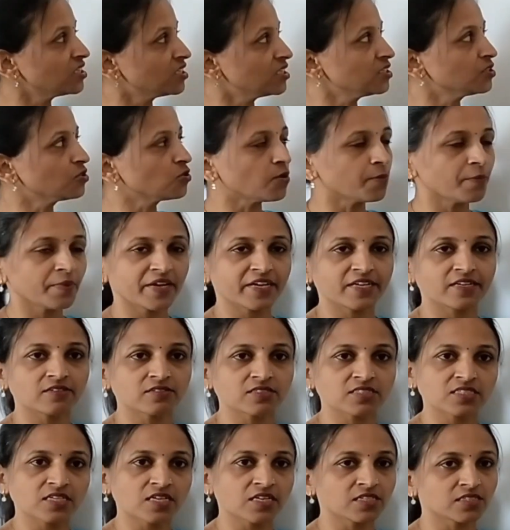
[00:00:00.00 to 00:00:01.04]
These
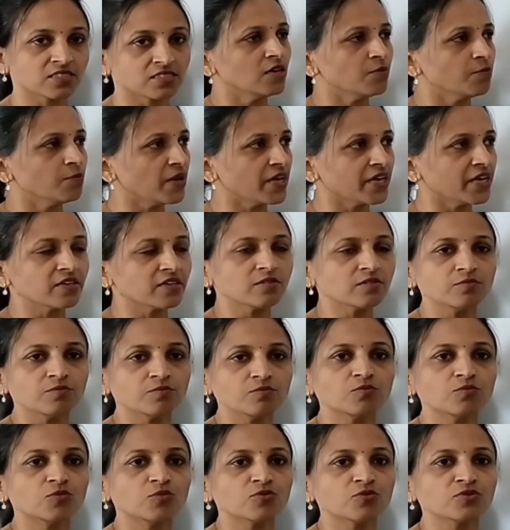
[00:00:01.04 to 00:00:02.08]
operators are playing
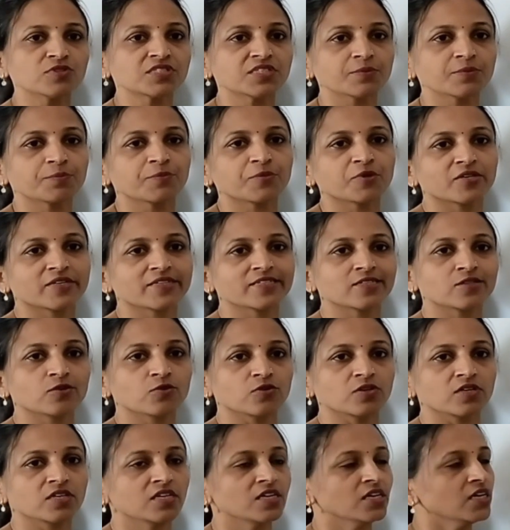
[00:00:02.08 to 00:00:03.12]
most important
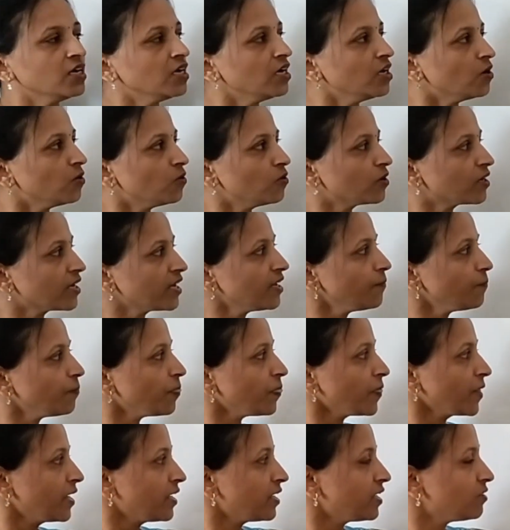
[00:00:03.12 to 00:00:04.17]
role. Okay,
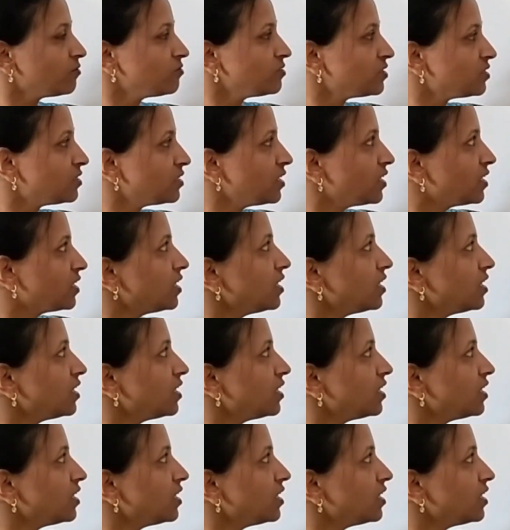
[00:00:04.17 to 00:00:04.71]
now see,